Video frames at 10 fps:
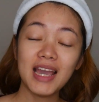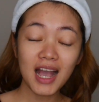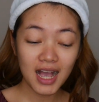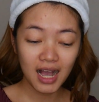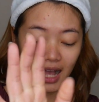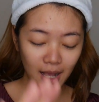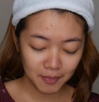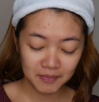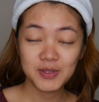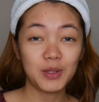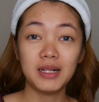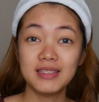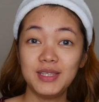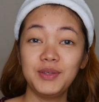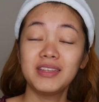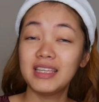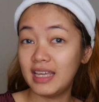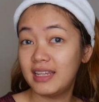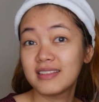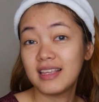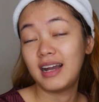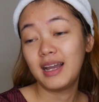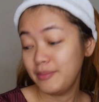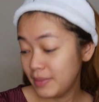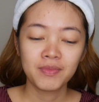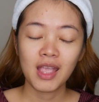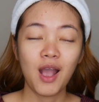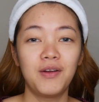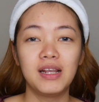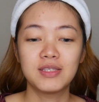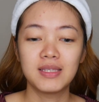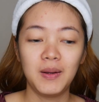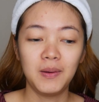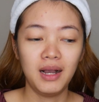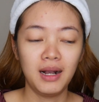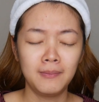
yeah. So I'll see you again next time. All right. So